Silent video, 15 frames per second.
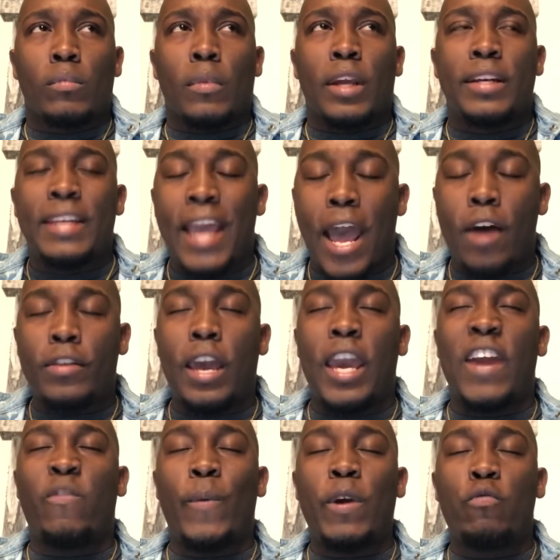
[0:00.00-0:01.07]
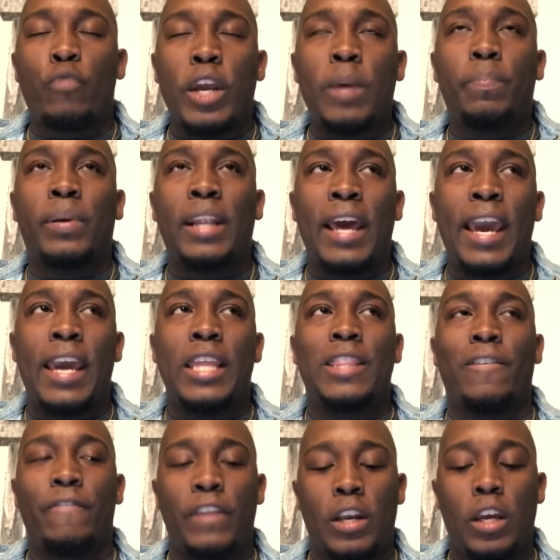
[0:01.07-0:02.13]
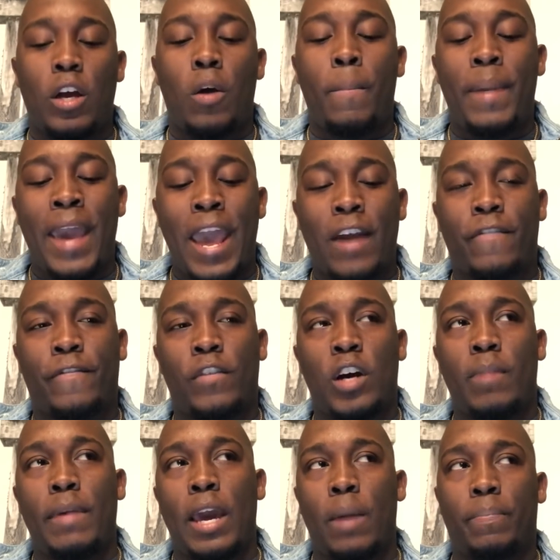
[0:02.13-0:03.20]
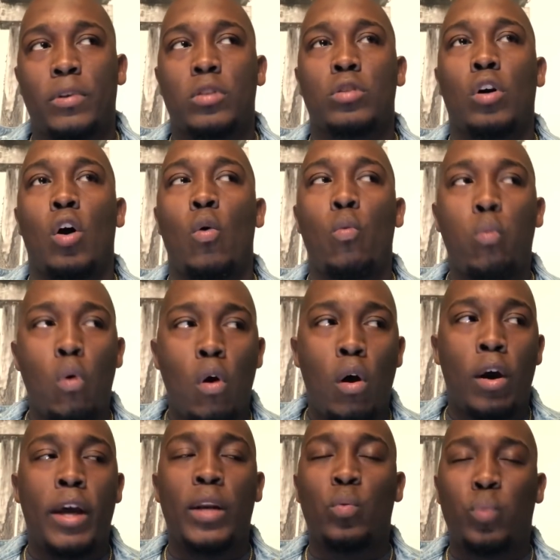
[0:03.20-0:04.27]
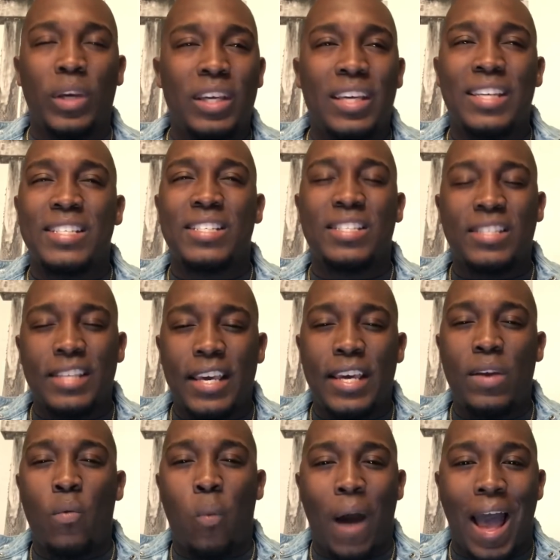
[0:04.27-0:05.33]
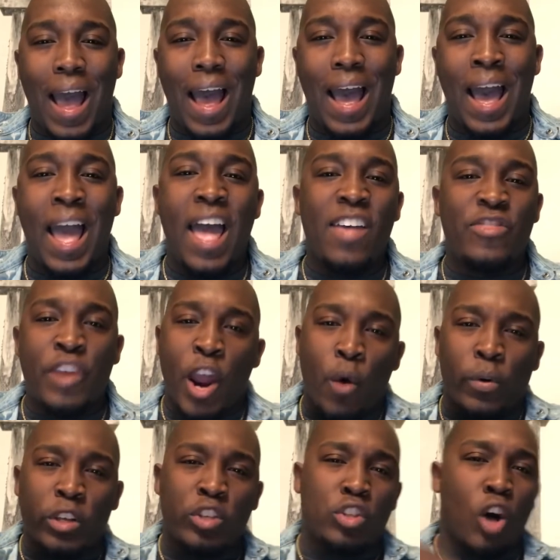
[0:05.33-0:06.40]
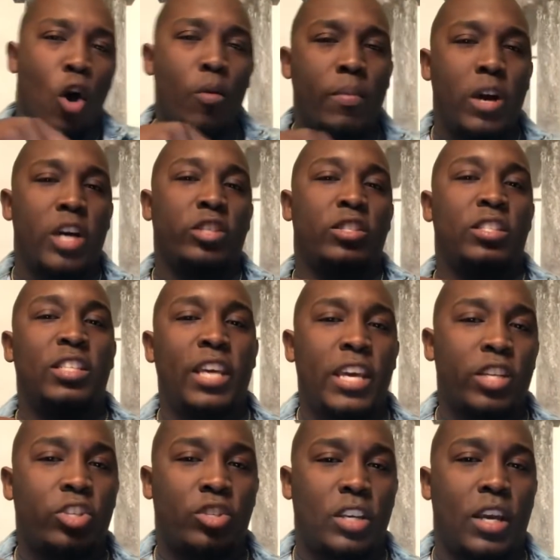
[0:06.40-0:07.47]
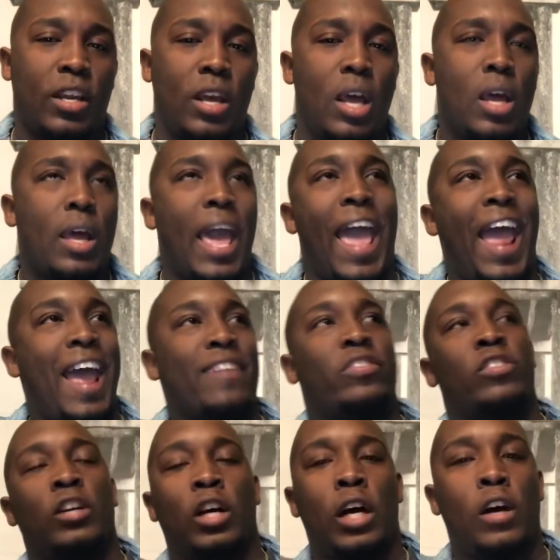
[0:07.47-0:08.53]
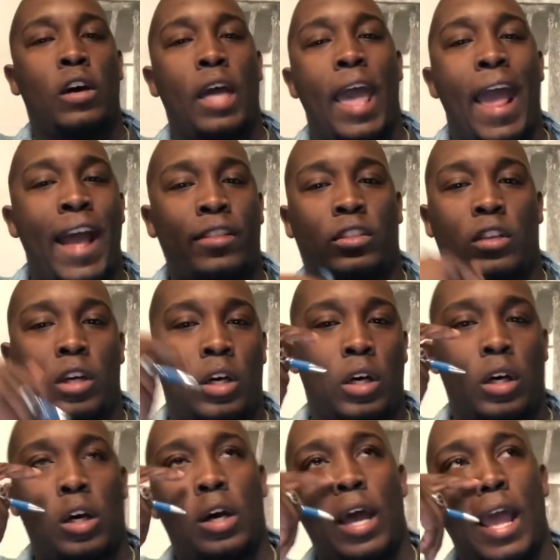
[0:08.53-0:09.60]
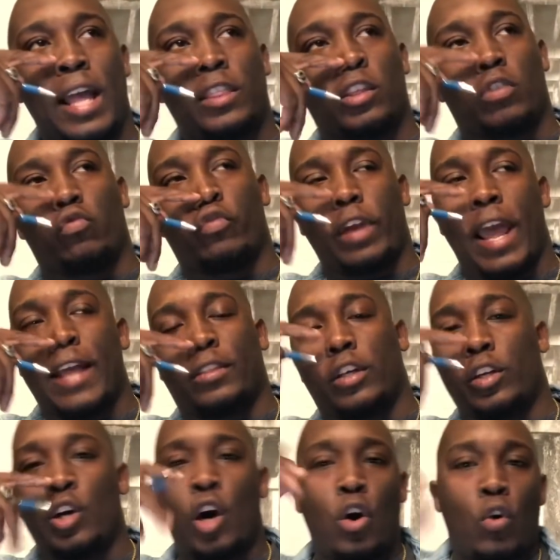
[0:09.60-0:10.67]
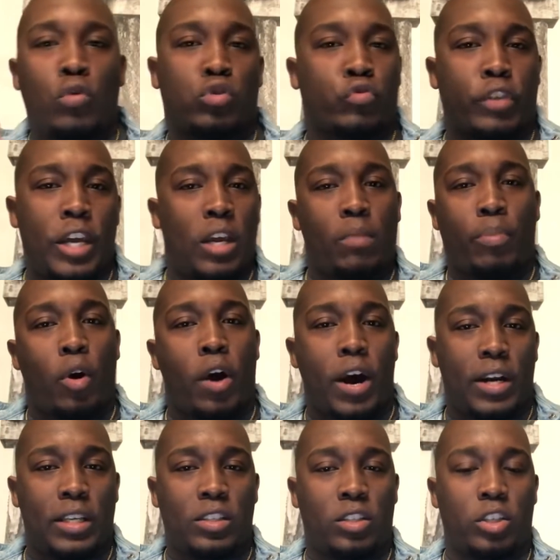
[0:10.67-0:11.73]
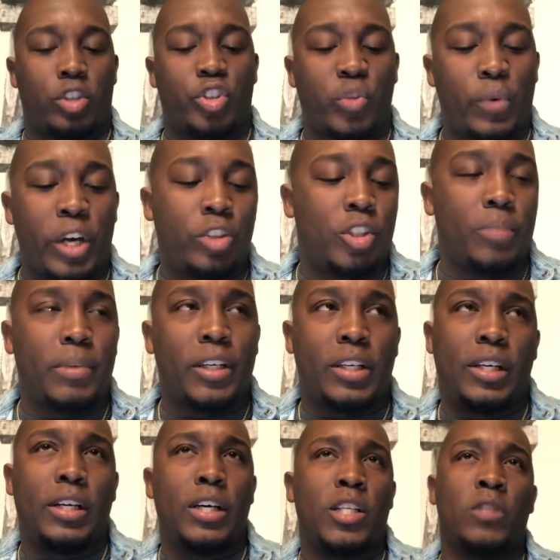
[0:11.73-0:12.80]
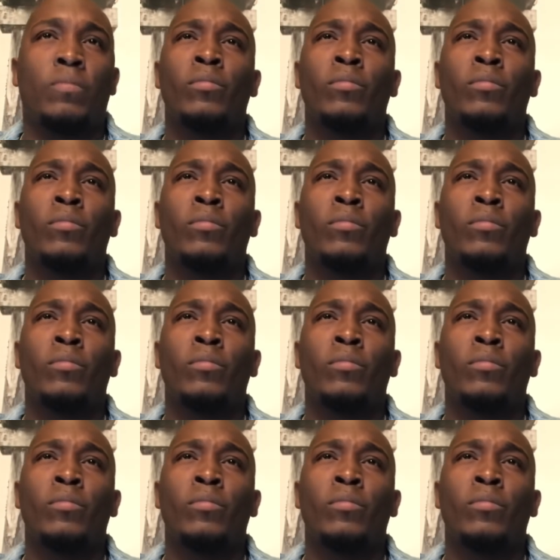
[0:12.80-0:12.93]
now that if we replay the video back from episode 1, we can see why there was so much tension at the nose ring party situation, because